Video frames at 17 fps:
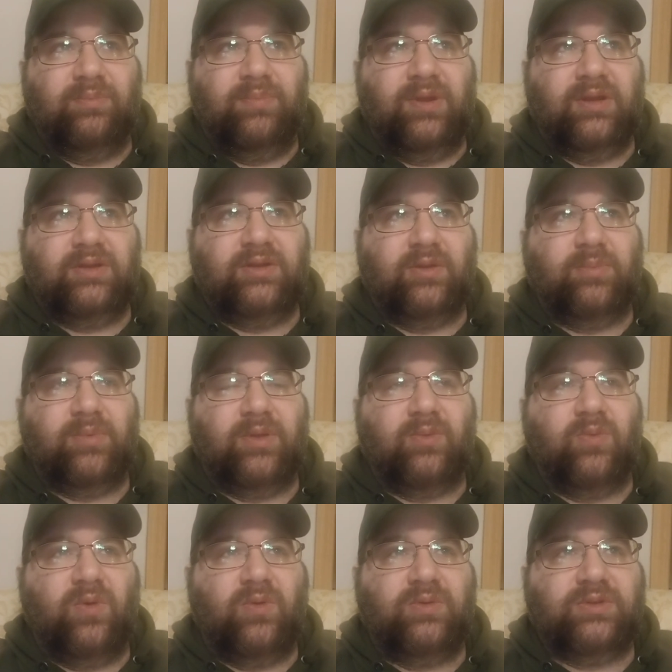picked up on
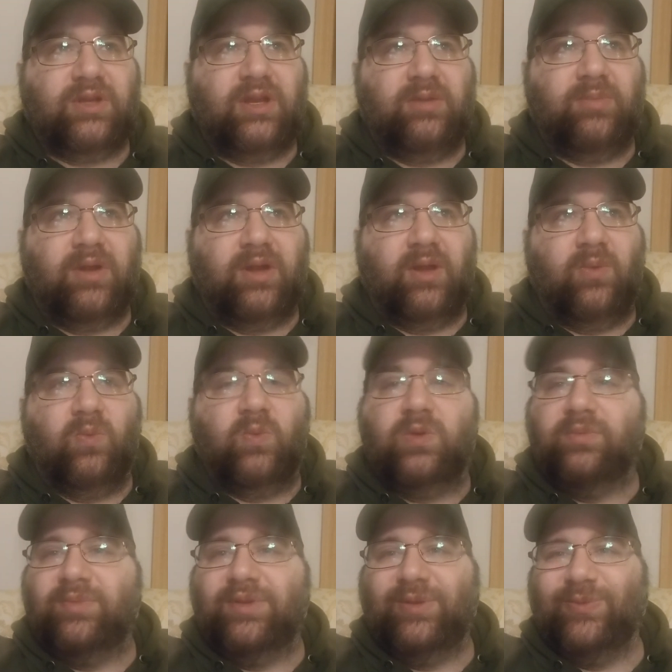the roadside by a
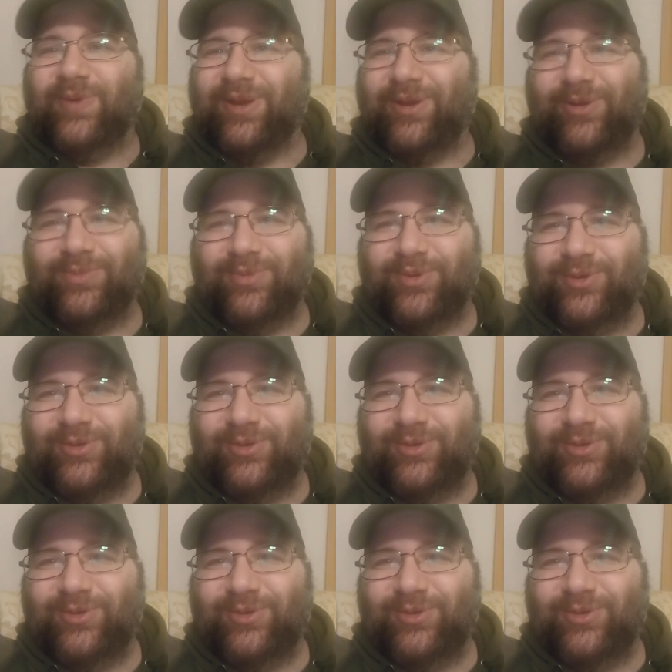would-be record